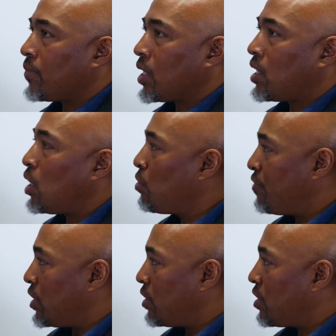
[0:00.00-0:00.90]

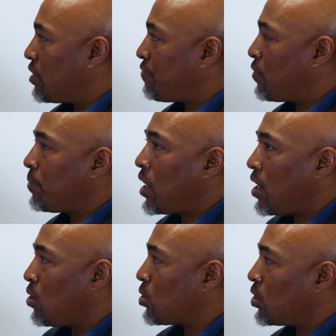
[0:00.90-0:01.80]
clothing from like
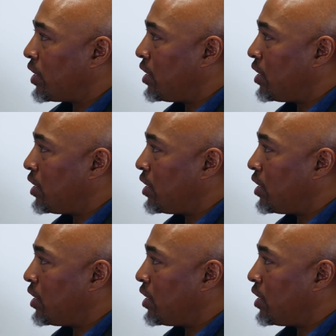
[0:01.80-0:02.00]
Hong Kong and